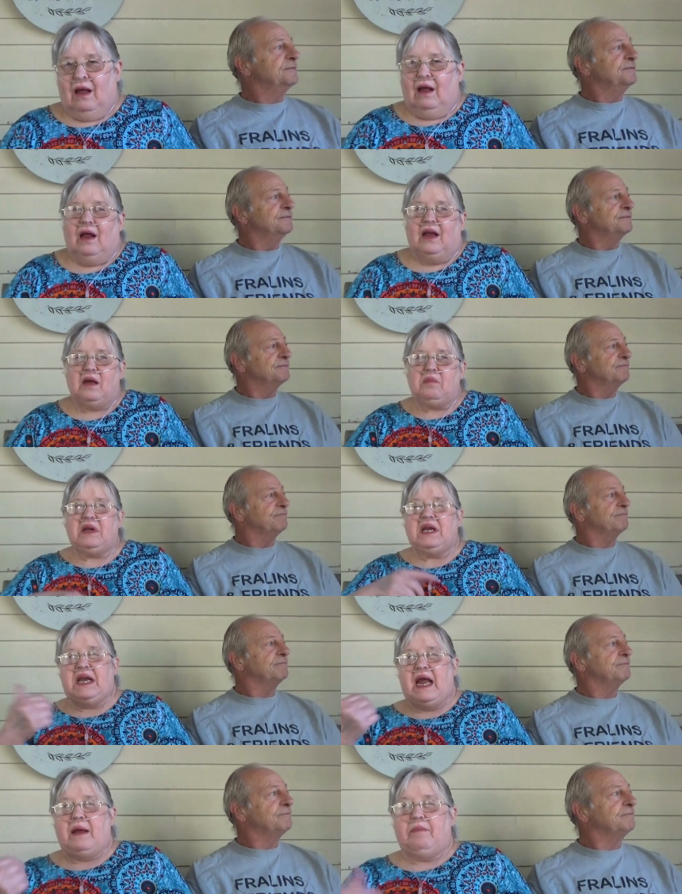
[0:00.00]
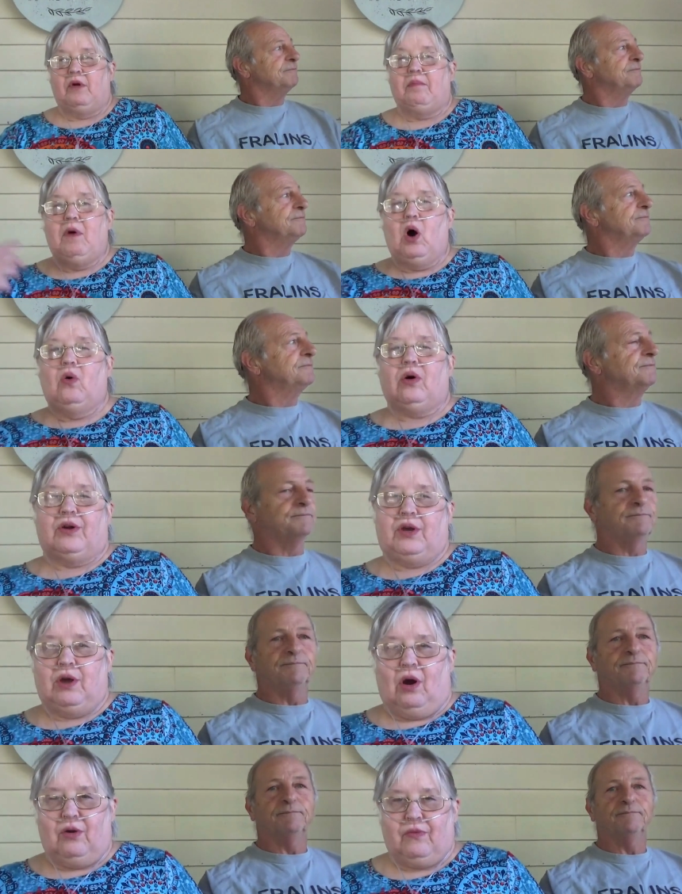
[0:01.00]
Speaker 1: Him and a neighbor mow her
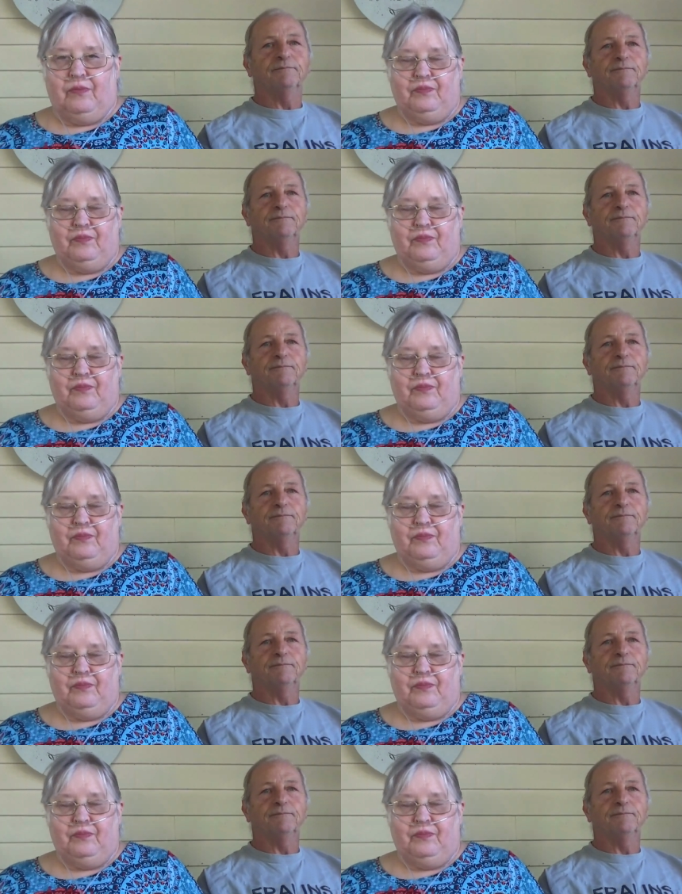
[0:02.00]
yard.